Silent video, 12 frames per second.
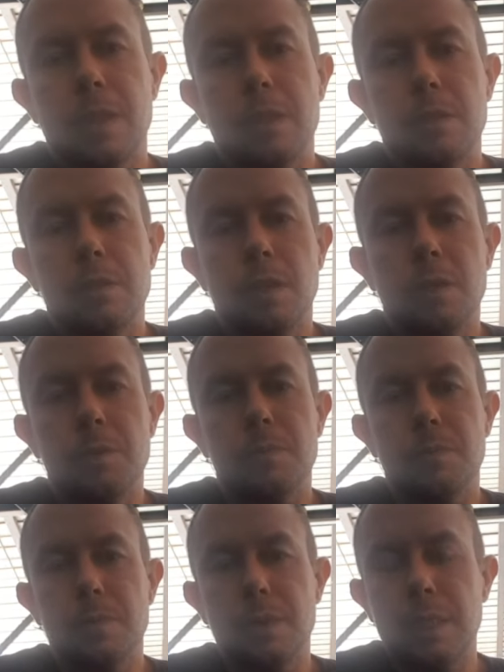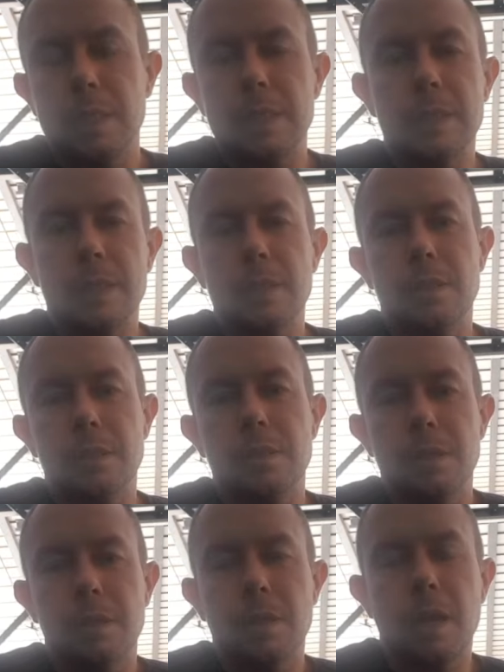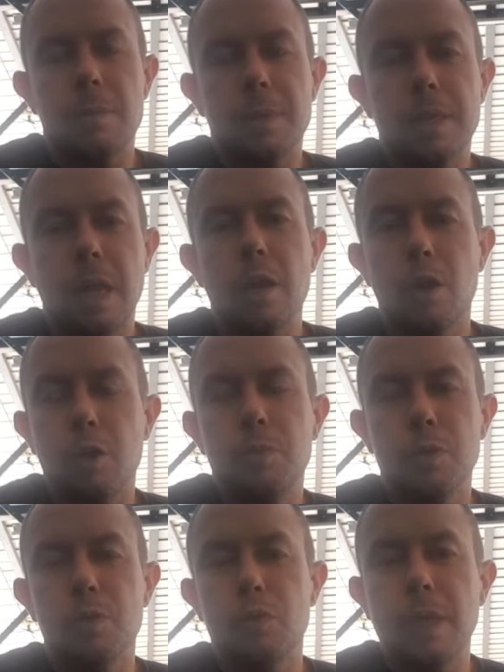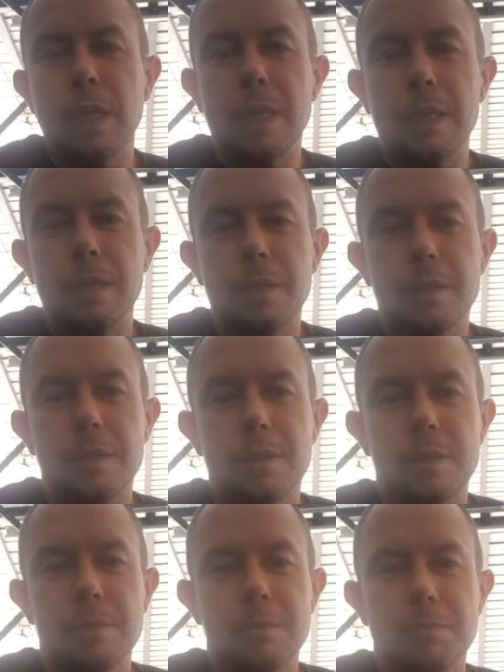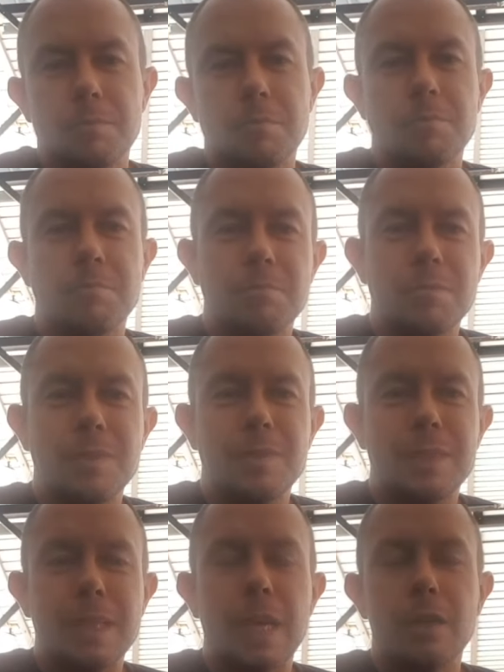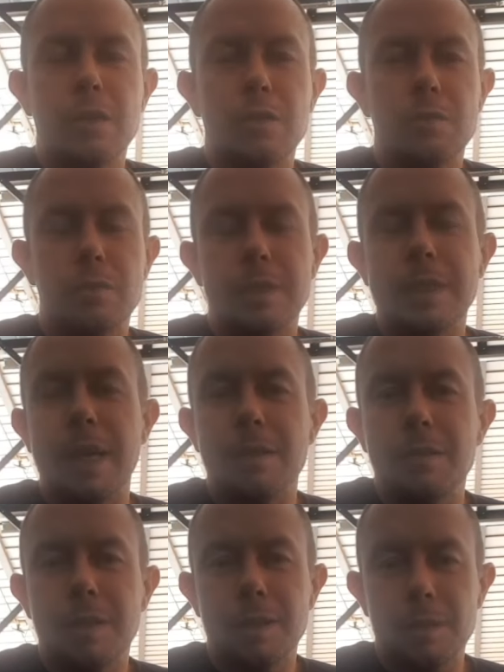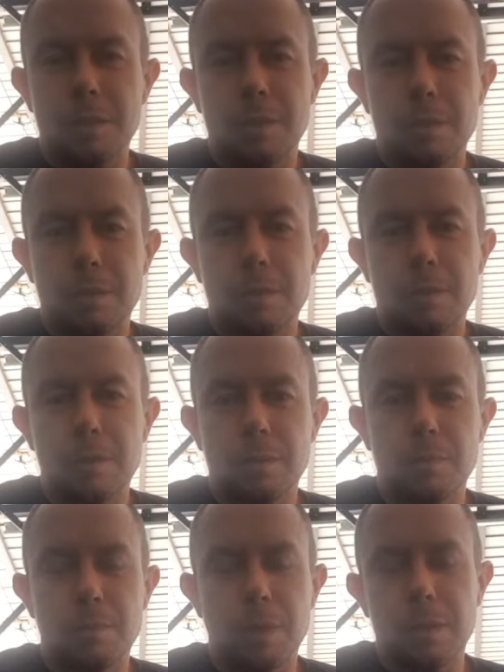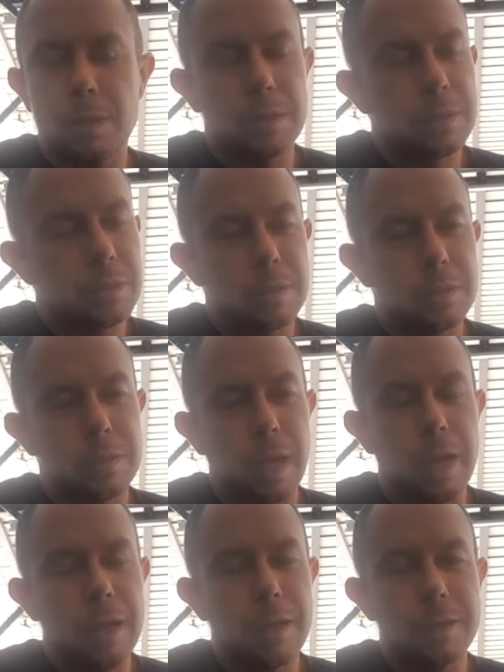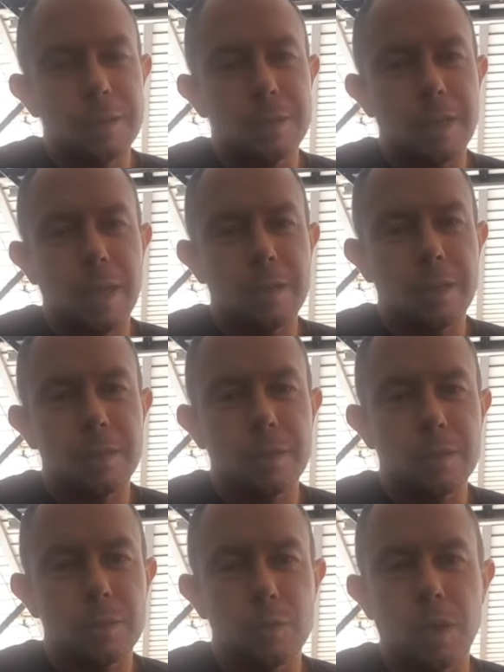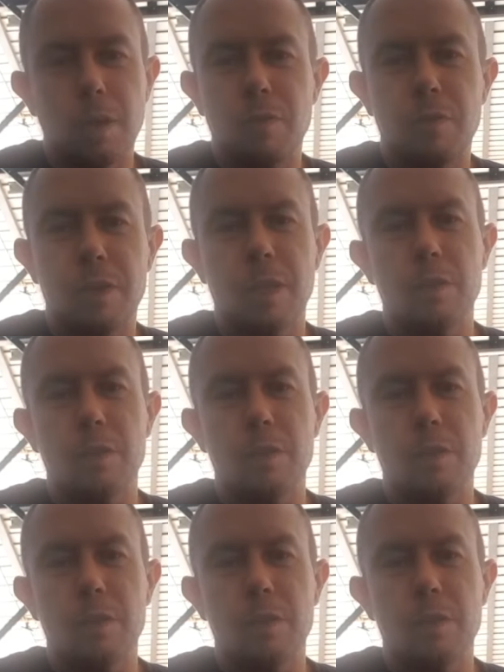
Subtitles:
So this is, I mean, I hope you really can get this, but I understand that it's really fucking